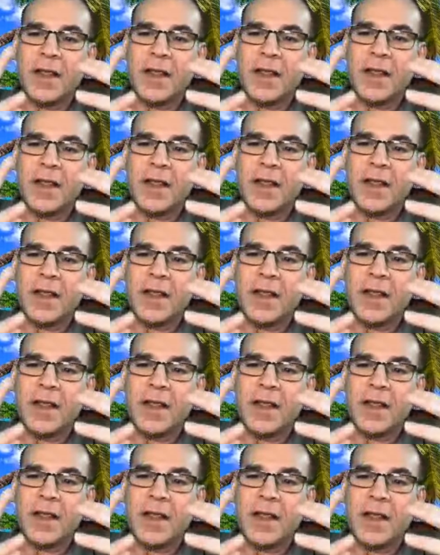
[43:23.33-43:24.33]
here was
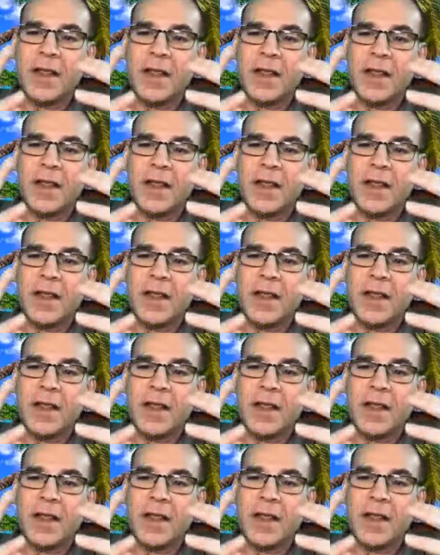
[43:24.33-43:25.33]
to show that
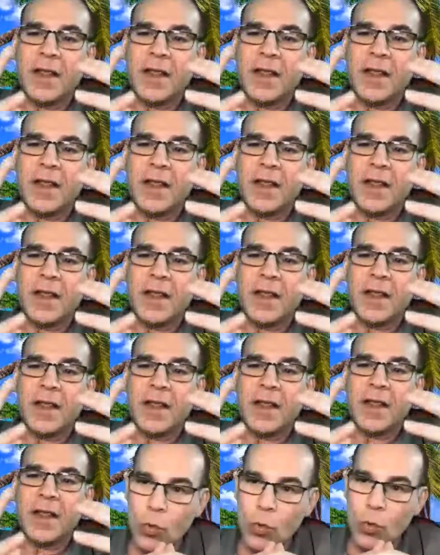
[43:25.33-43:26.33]
there's these
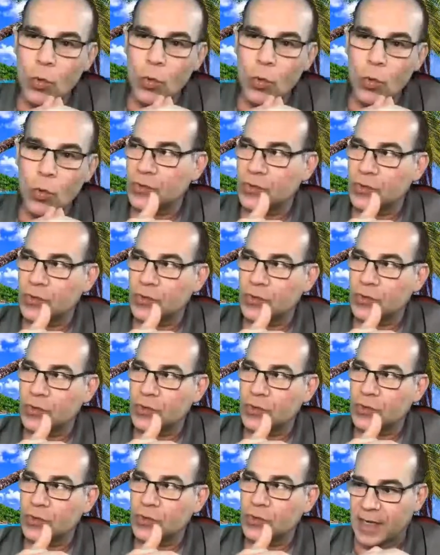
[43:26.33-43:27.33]
low-cost tools
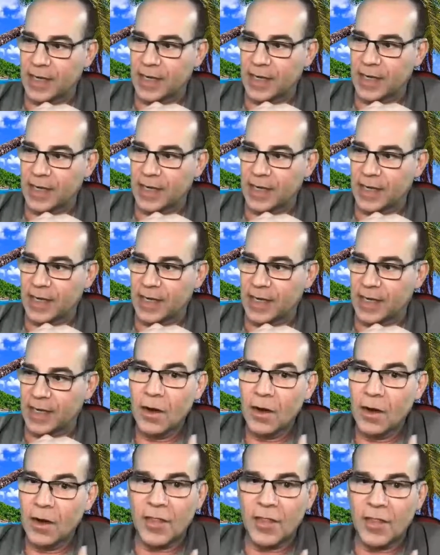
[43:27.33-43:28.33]
out there
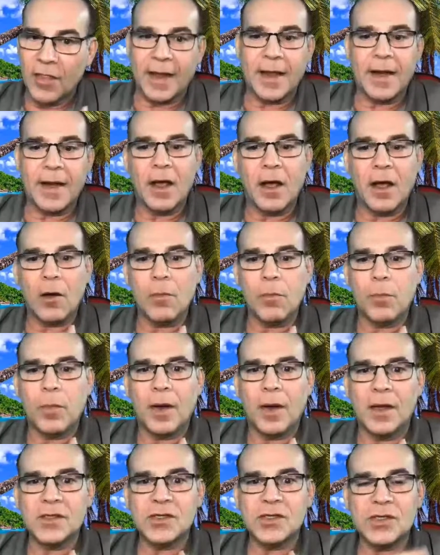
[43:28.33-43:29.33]
that can help
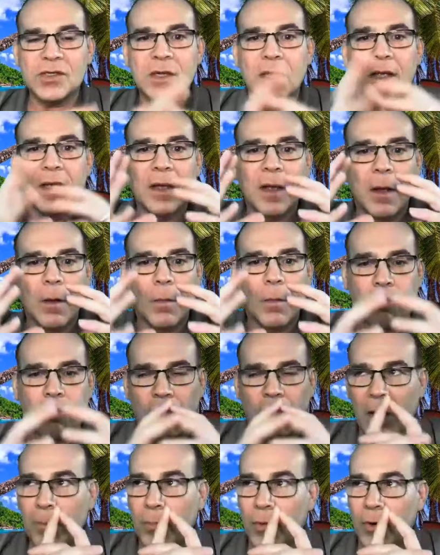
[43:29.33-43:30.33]
us
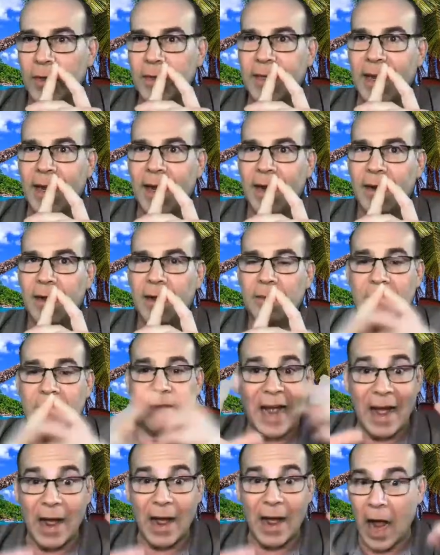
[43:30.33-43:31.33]
prep our data
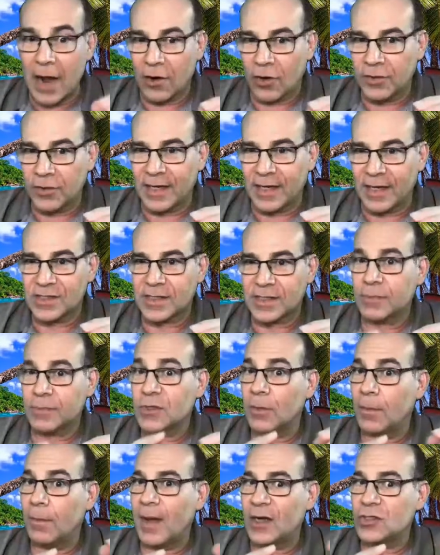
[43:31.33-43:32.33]
on our desktop. So
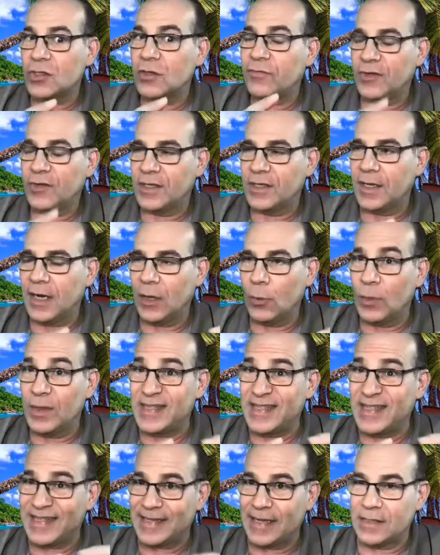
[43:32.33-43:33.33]
imagine if you're dealing with
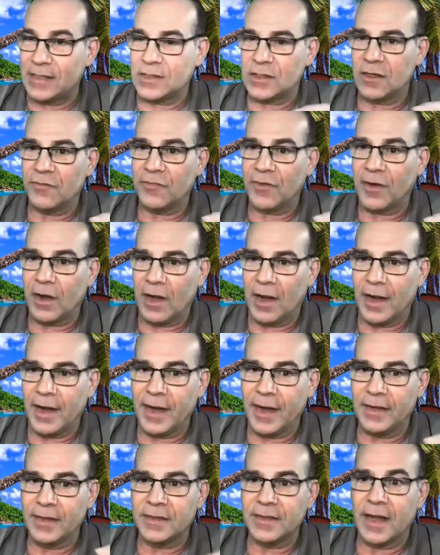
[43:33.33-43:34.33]
sensitive
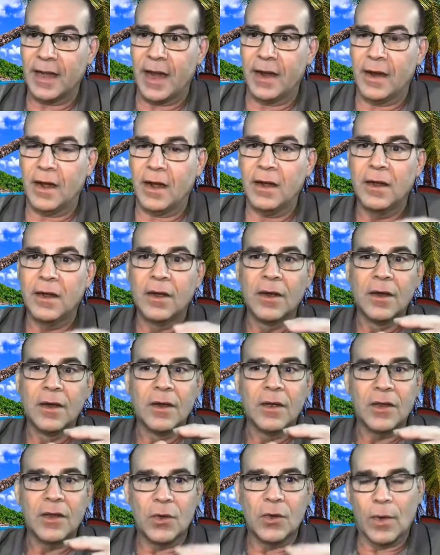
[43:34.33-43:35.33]
client data,
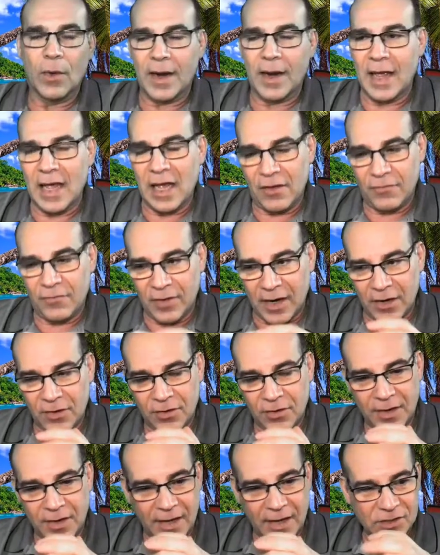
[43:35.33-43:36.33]
you want to have it on your
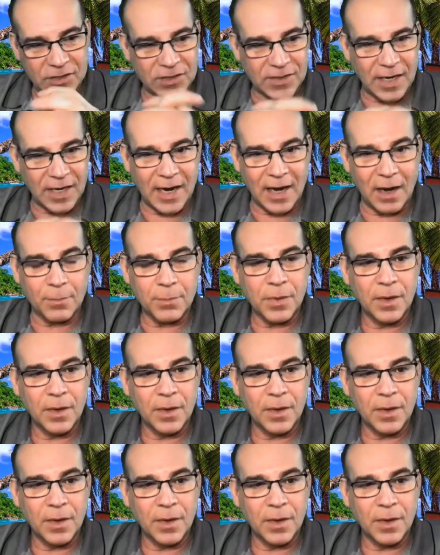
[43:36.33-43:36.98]
desktop.